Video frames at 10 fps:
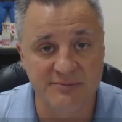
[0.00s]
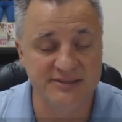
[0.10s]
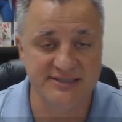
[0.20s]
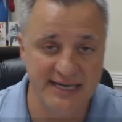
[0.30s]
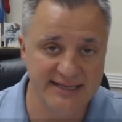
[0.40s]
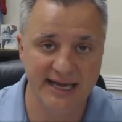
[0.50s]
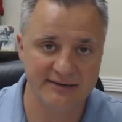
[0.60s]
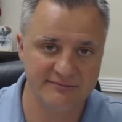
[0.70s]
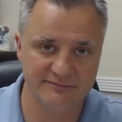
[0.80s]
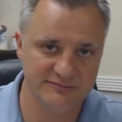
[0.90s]
but take
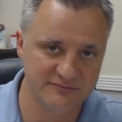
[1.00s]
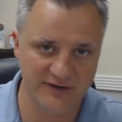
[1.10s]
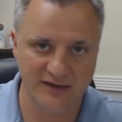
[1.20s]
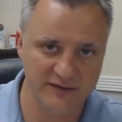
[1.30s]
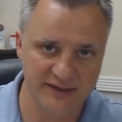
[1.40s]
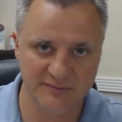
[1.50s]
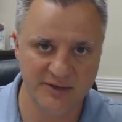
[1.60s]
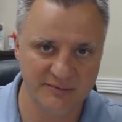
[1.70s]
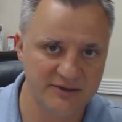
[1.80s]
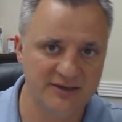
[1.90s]
that rental income
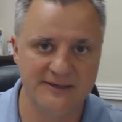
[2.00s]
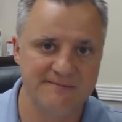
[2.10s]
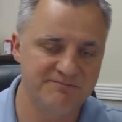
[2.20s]
number,